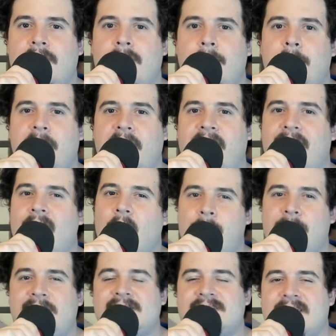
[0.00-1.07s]
but I hope
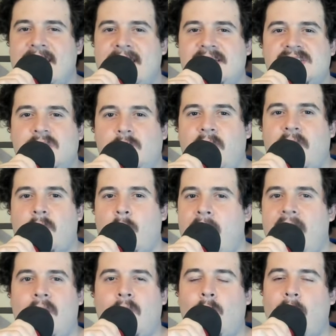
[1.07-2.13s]
he stays at Rick
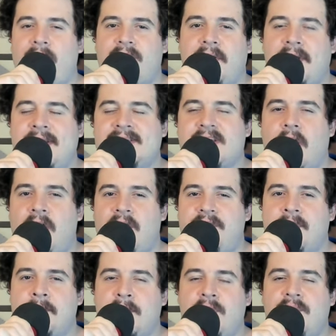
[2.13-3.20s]
Ware. Whether he's on the
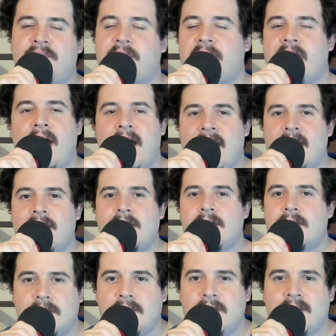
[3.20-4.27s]
move or not,
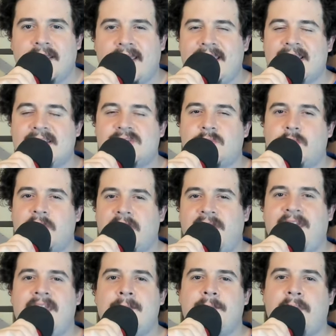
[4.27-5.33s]
he has
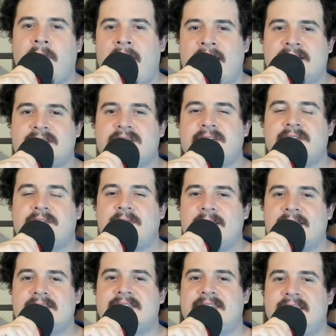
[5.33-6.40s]
really impressed
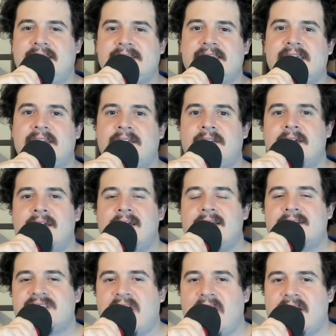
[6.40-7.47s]
this season.
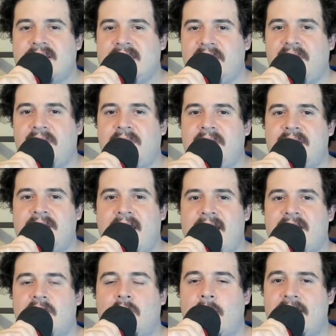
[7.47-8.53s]
Todd Gilliland had a
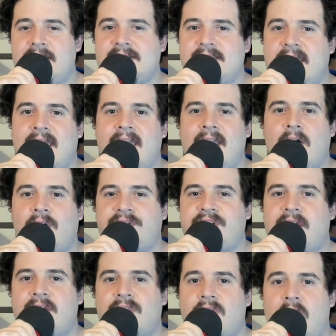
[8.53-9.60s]
great day all day
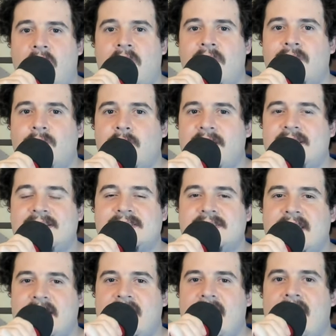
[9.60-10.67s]
long. Ricky
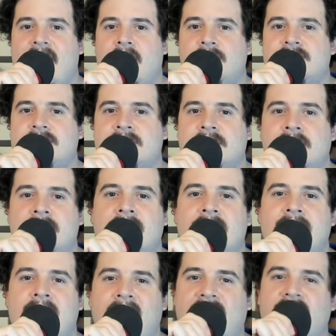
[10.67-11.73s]
Stenhouse
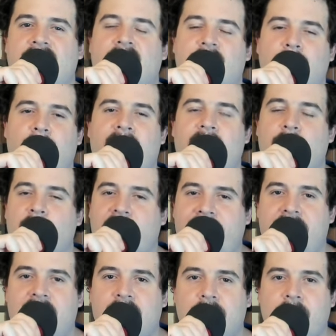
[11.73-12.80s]
had a really
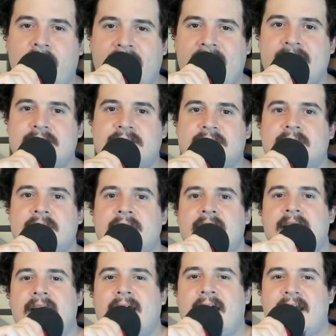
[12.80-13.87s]
good race.
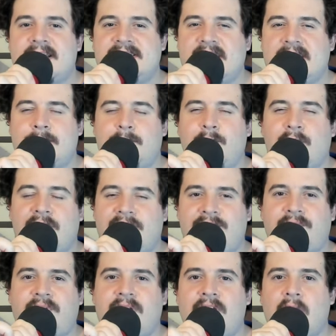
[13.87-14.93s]
I did
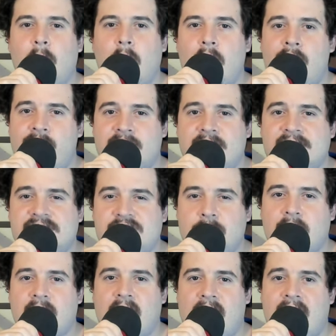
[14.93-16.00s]
briefly go over the
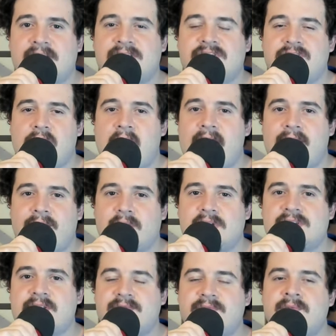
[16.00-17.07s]
Stewart Haas drivers
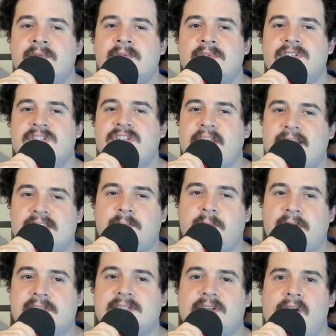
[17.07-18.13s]
of Chase
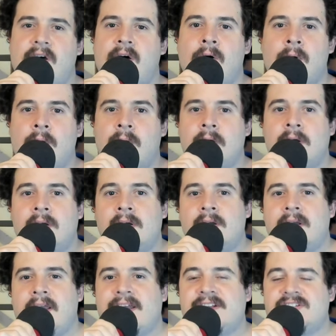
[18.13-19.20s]
Briscoe
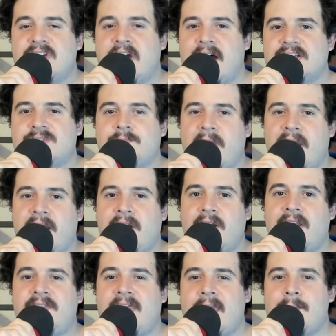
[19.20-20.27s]
and Josh Berry.
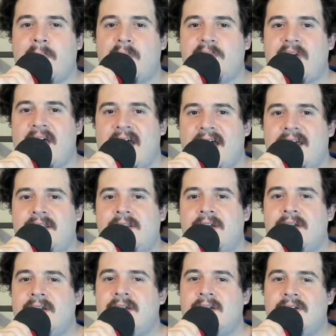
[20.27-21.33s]
They both had
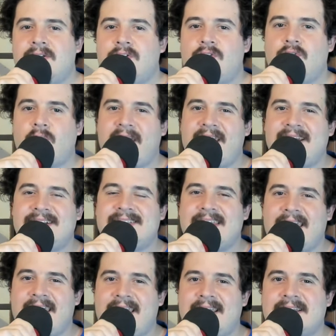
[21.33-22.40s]
great
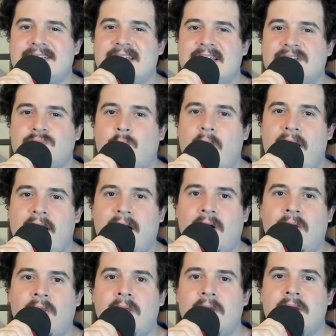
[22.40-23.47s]
days as
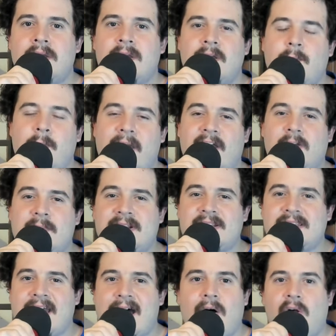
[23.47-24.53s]
well. Michael
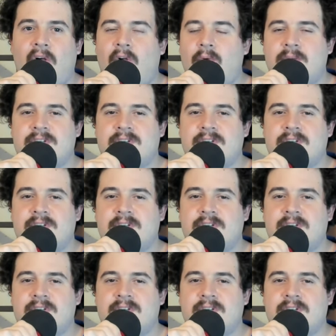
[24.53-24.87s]
McDowell was